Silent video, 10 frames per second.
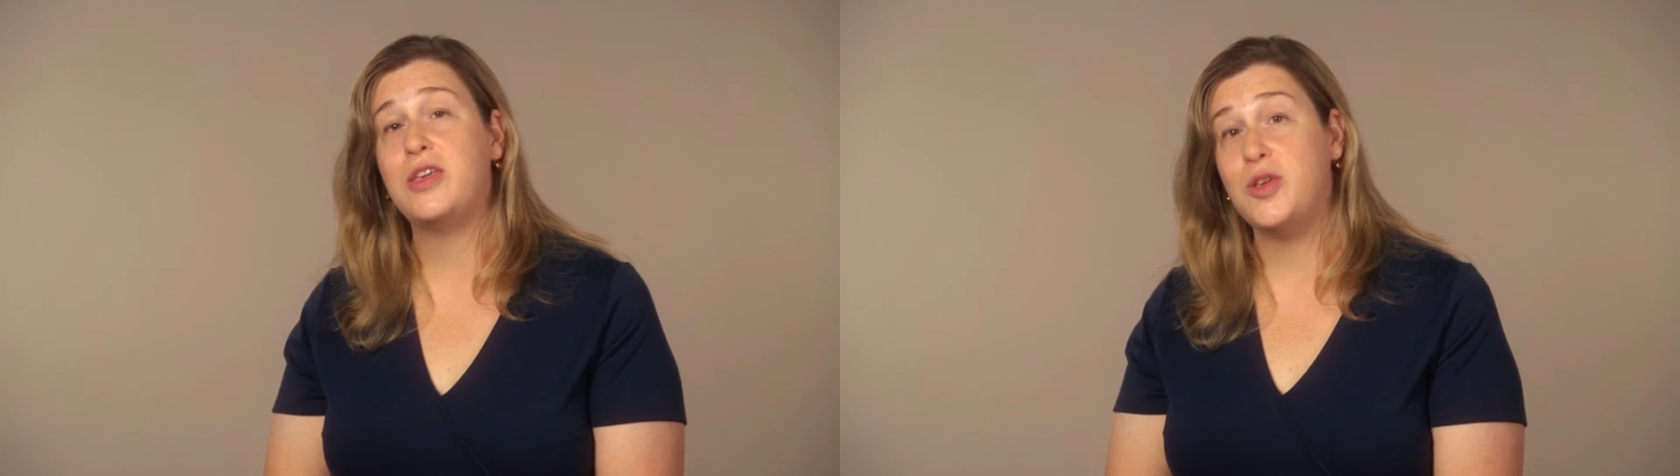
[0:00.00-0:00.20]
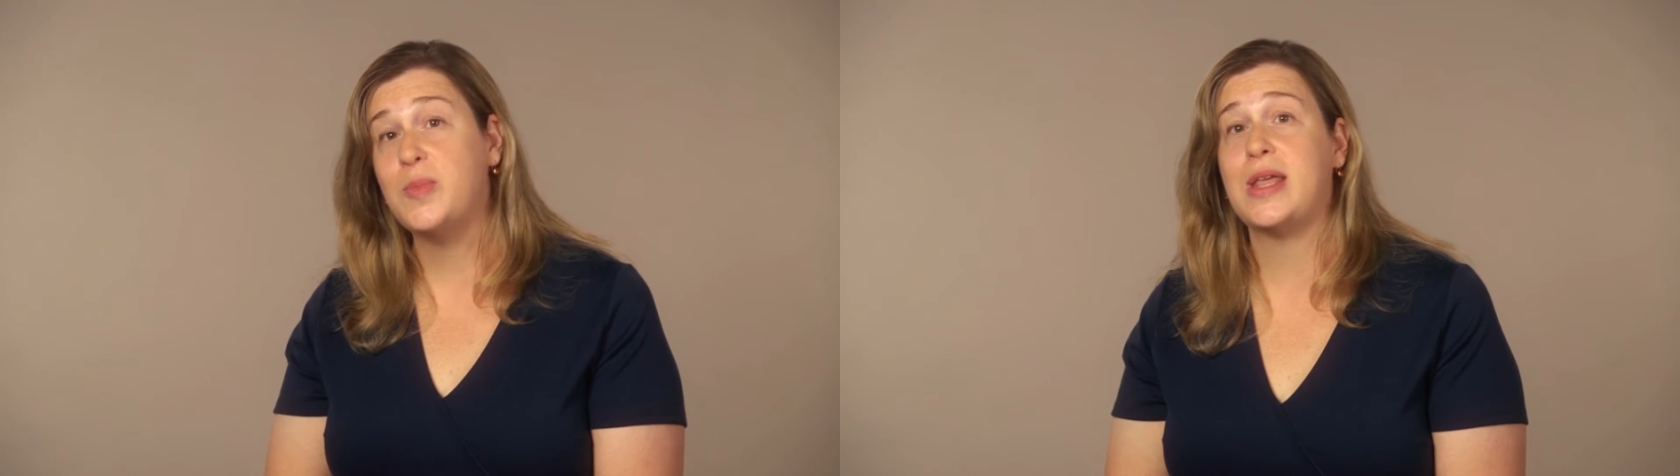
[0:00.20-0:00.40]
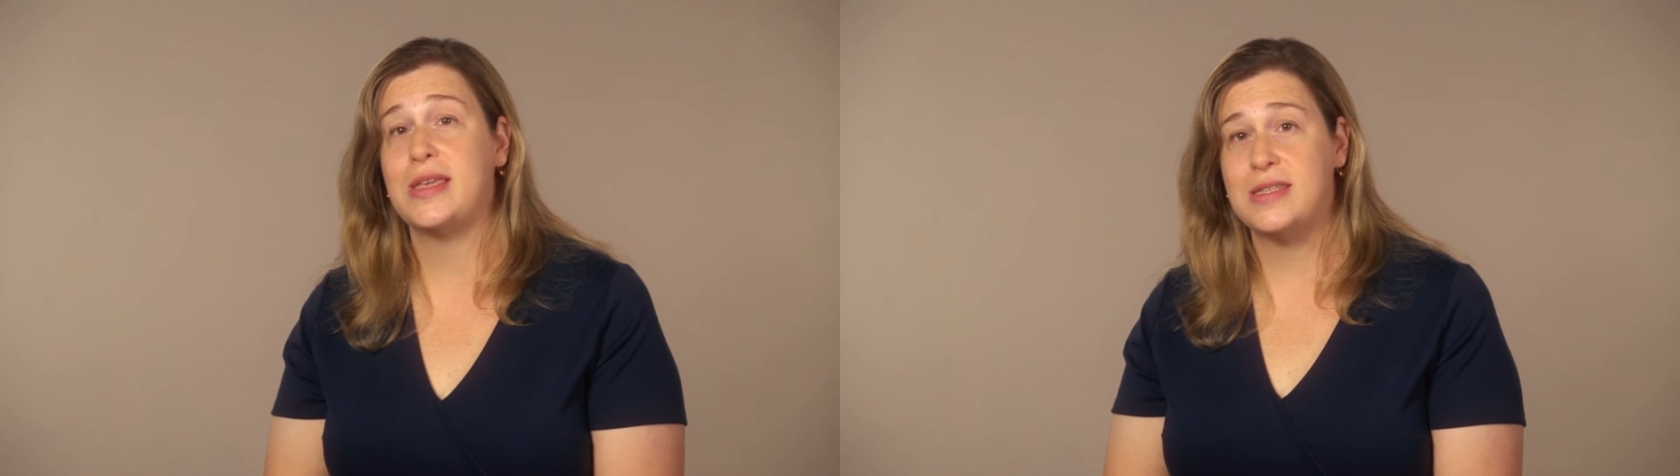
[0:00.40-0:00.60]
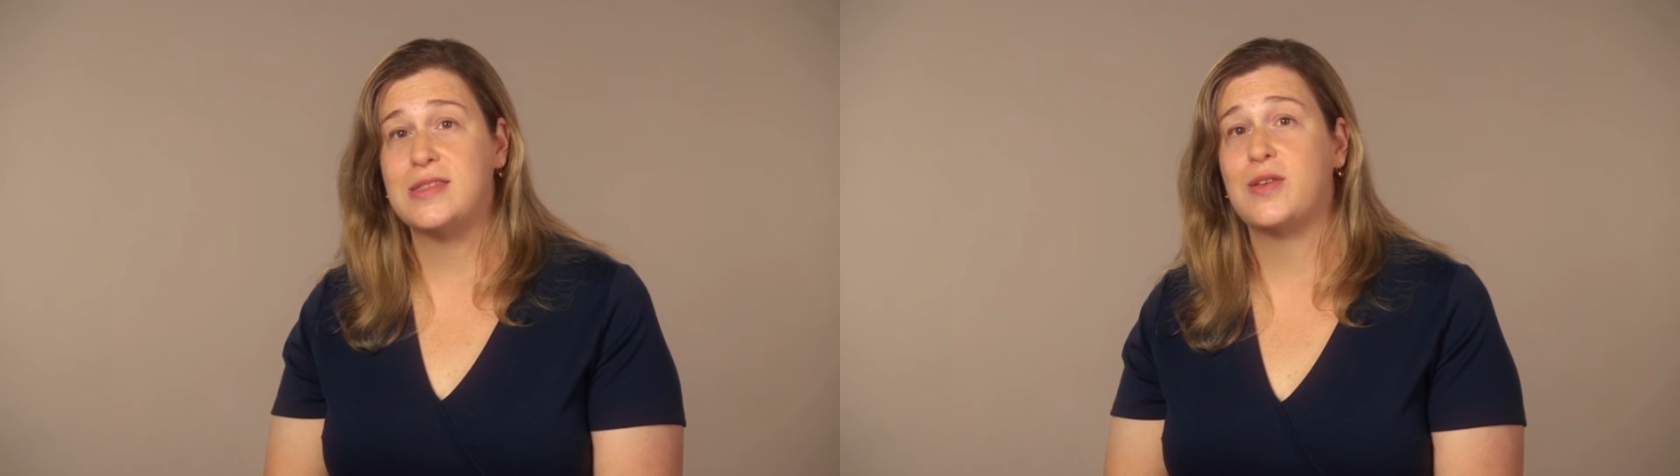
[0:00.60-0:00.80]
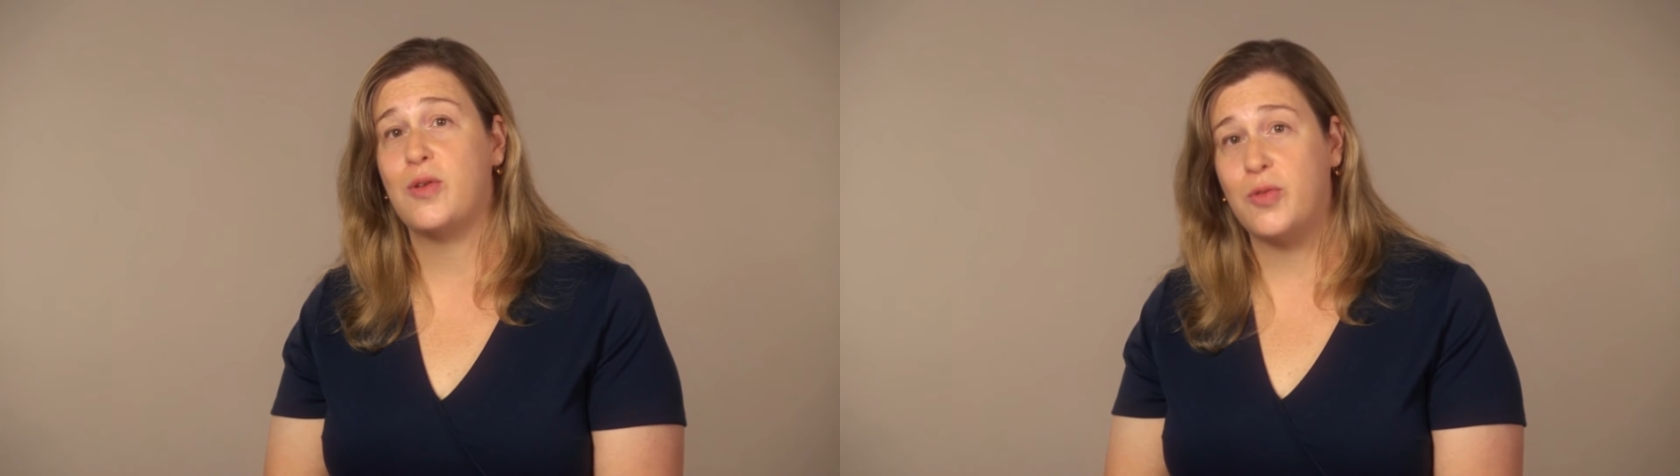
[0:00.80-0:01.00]
humanizes
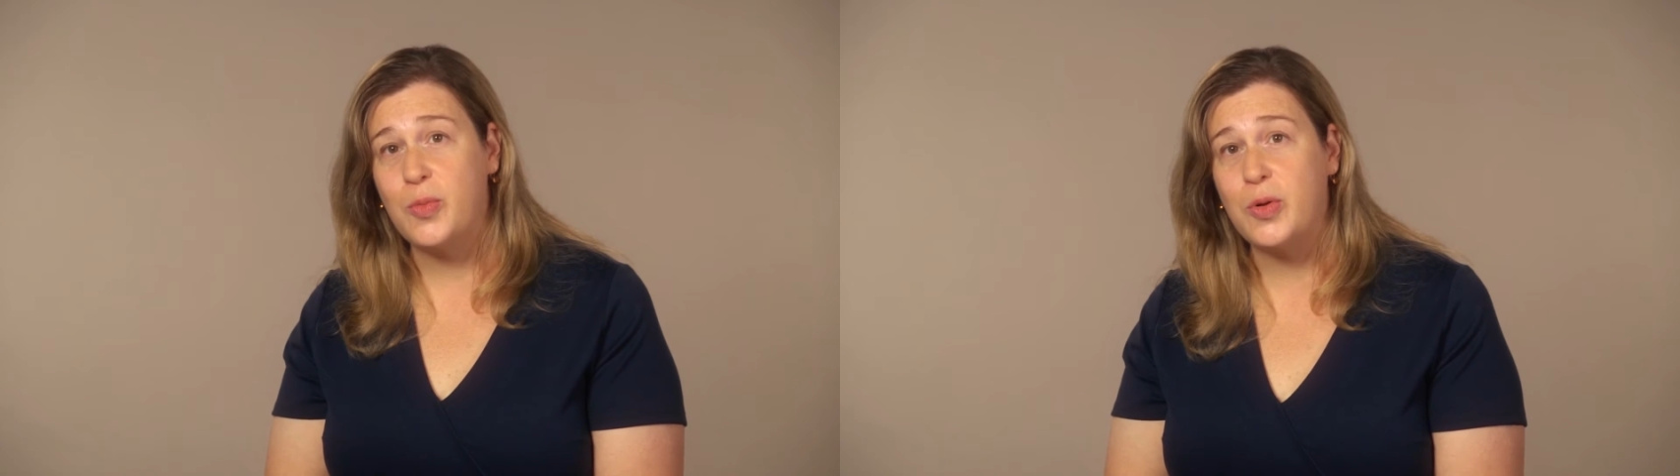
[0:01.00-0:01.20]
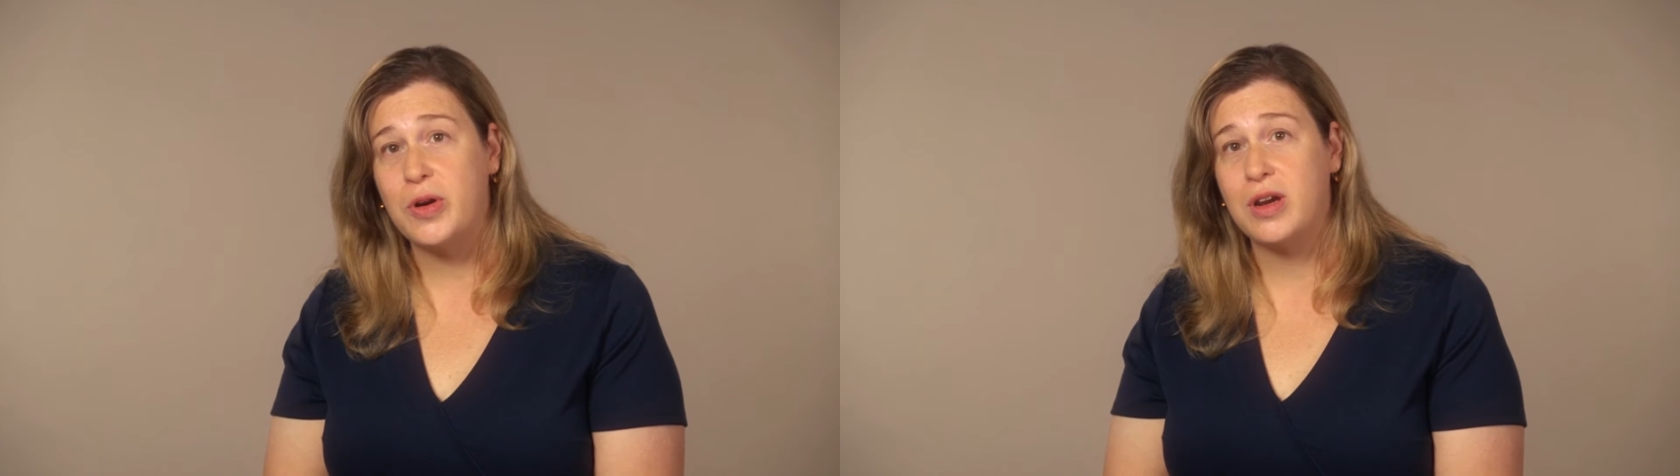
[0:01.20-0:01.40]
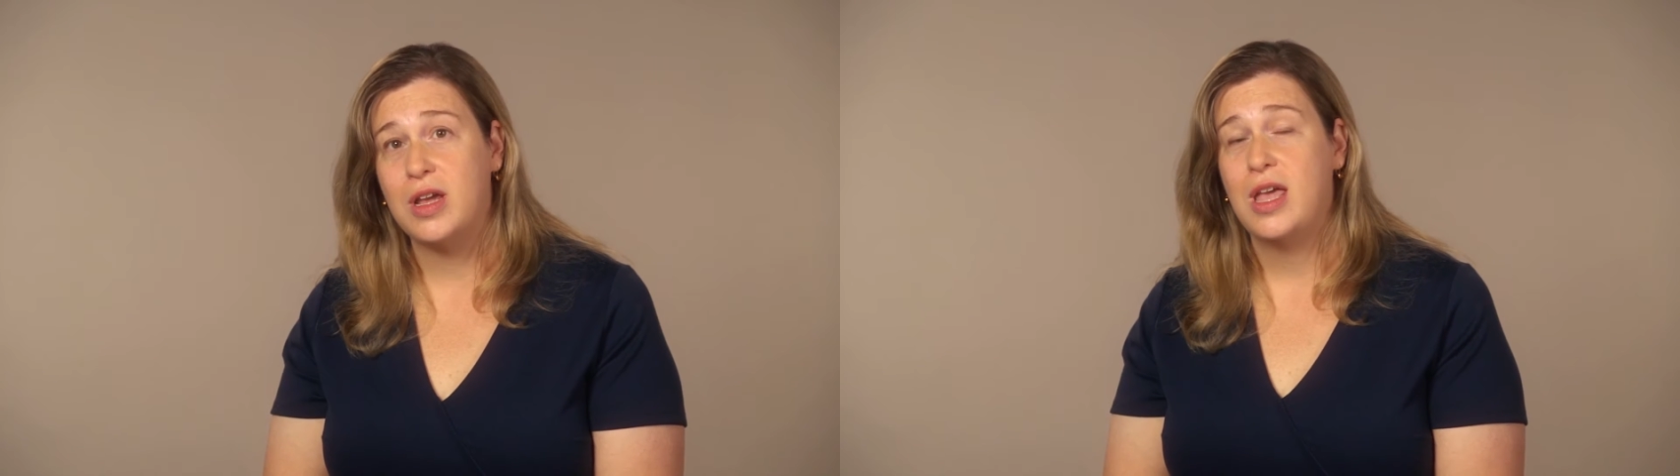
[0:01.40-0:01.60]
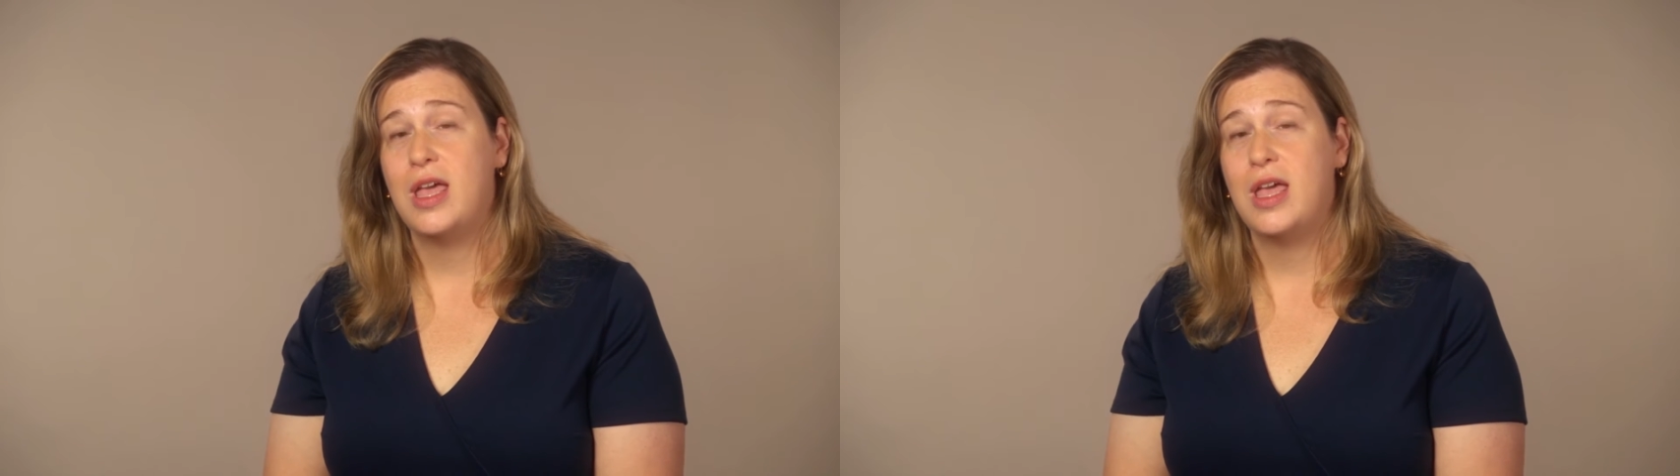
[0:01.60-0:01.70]
the Cold War.